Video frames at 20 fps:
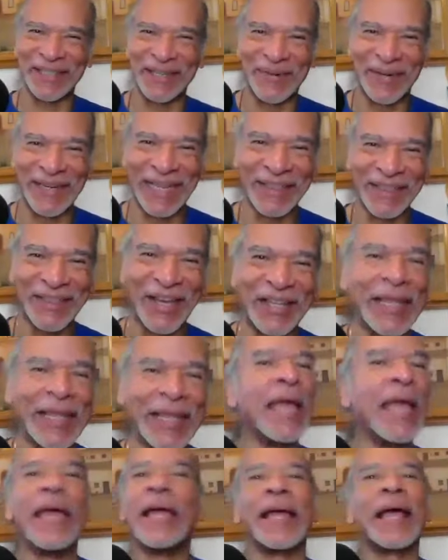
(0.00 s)
only one that thought.
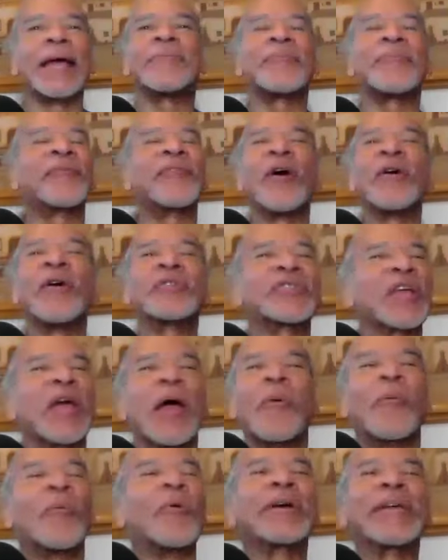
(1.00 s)
Folks,
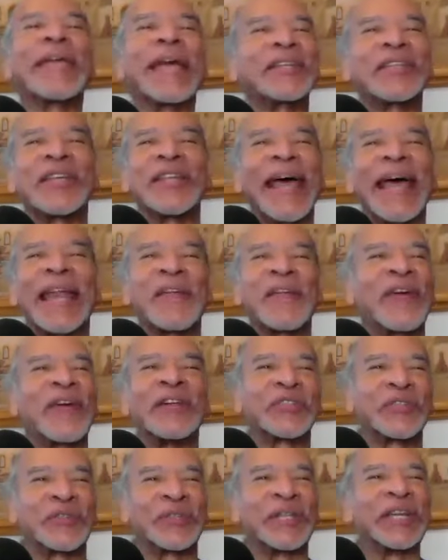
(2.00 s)
we'll get to that
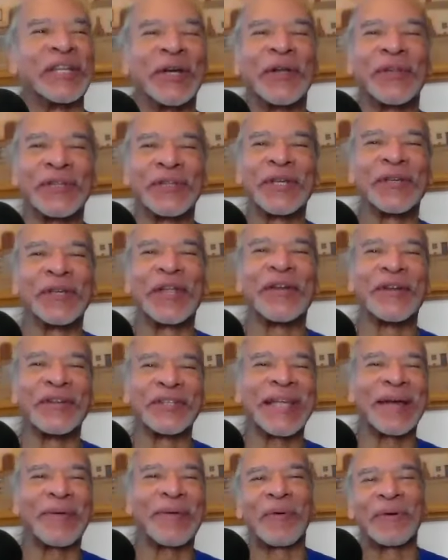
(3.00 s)
eventually. You'll
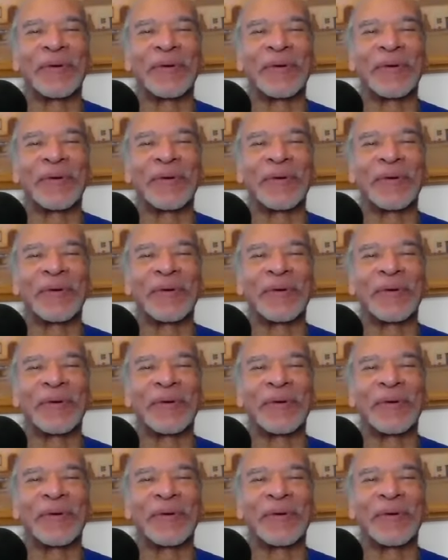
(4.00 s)
understand what